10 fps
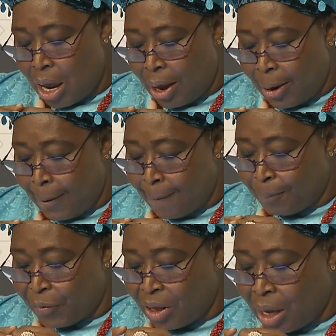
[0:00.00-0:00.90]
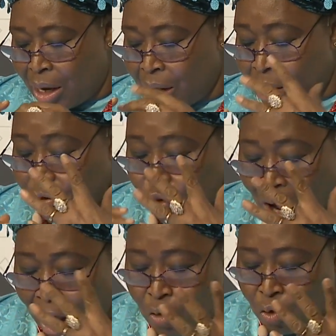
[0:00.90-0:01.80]
to
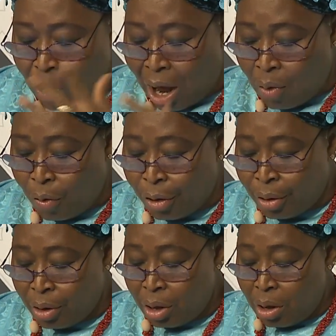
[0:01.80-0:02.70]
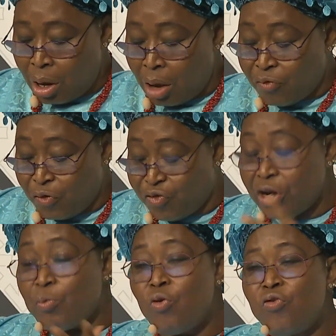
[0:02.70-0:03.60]
allow our the
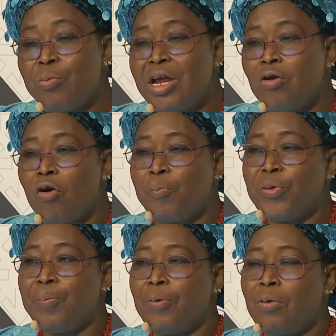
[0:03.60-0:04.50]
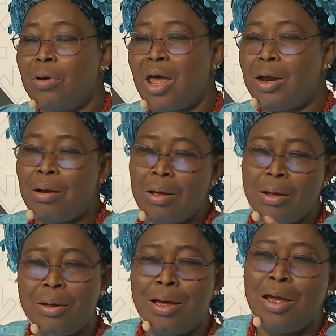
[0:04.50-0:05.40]
free movement of people. And
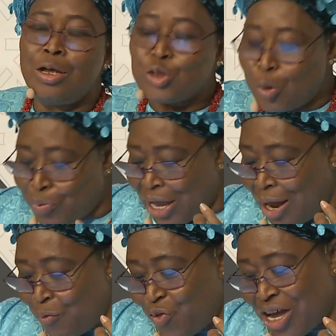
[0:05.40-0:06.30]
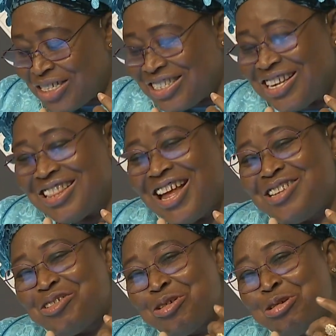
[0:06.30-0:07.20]
sometimes we are saying
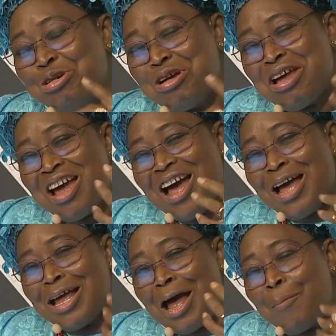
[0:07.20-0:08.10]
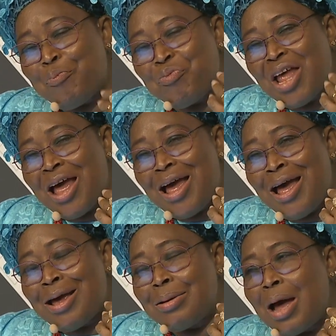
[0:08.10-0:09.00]
that
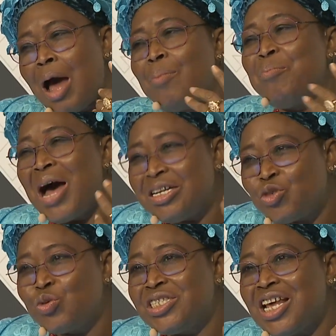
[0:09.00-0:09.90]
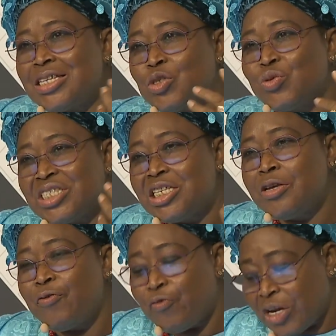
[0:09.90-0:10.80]
I'm enthusiastic to
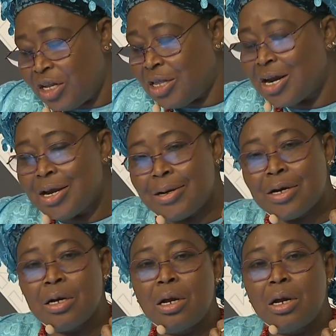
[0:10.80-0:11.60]
see free trade,